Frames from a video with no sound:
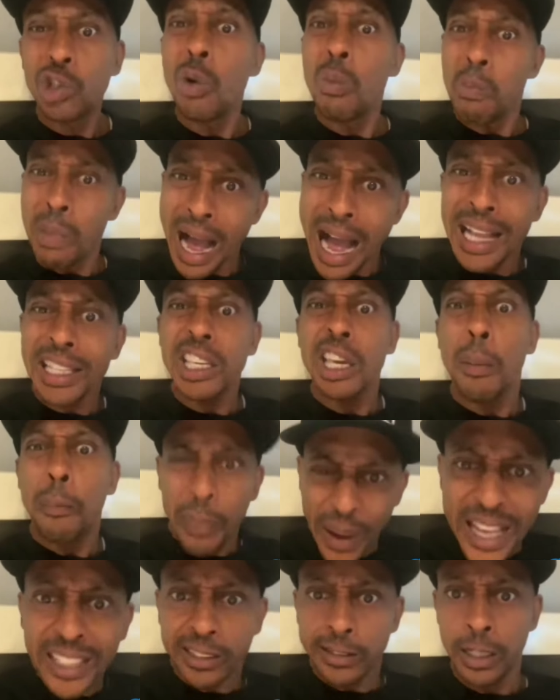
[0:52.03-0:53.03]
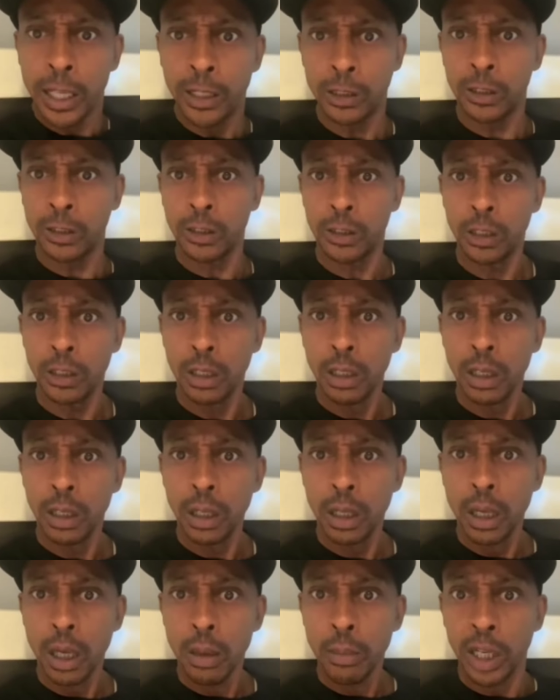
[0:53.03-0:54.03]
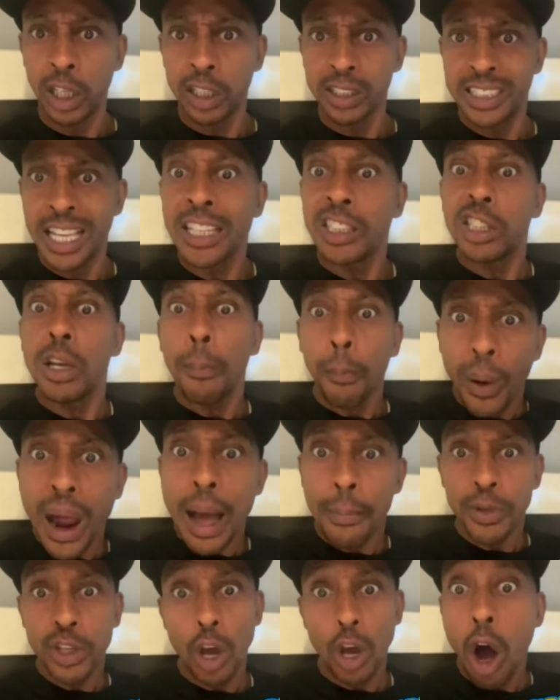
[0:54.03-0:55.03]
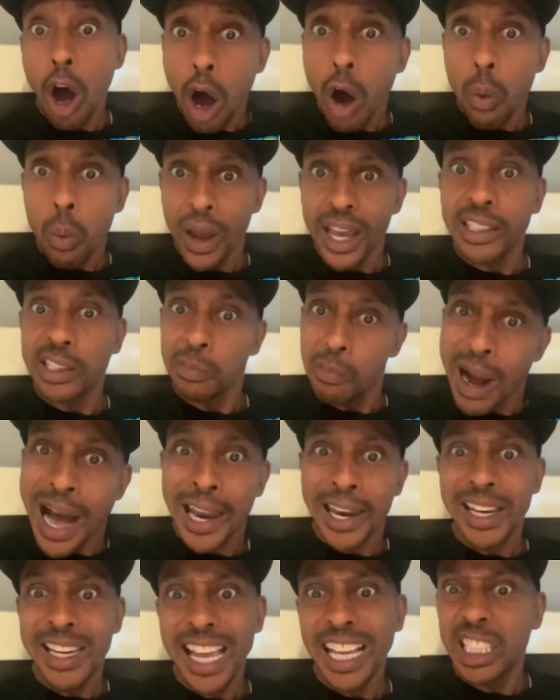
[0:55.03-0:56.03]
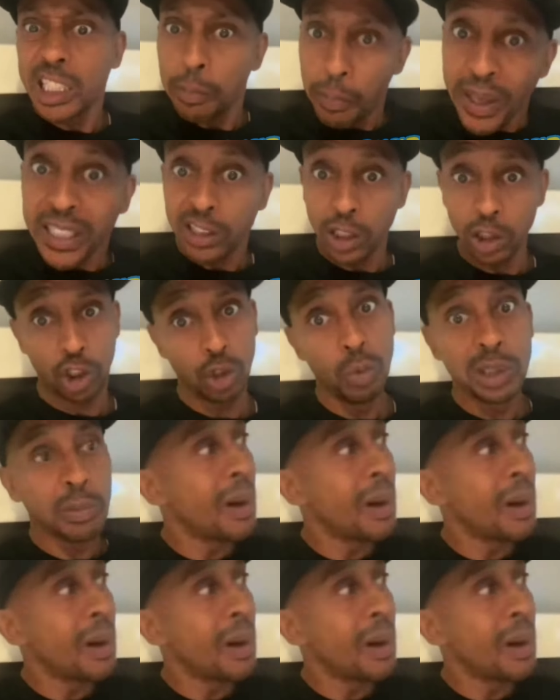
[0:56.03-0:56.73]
So mind your business. Because that's your problem. You're always minding niggas' business.